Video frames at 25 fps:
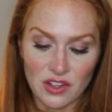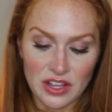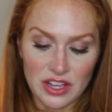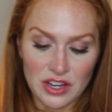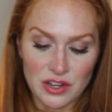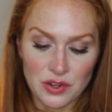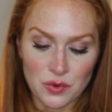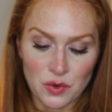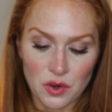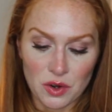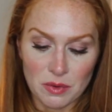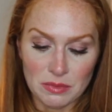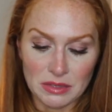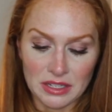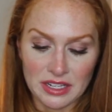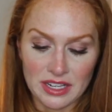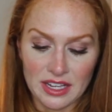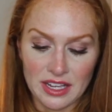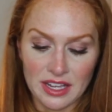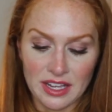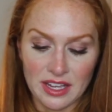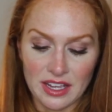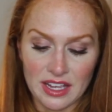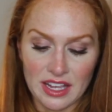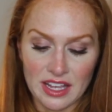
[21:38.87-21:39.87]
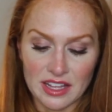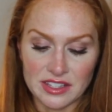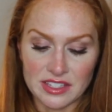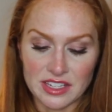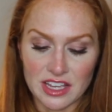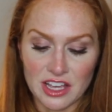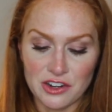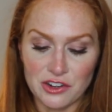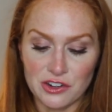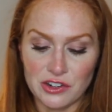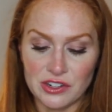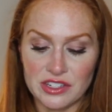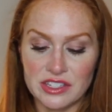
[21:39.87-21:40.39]
and normally it's
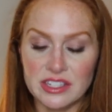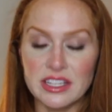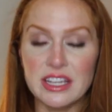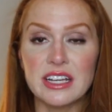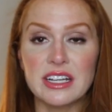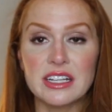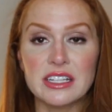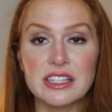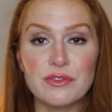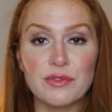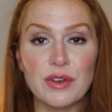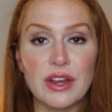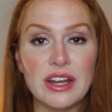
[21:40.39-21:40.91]
$106.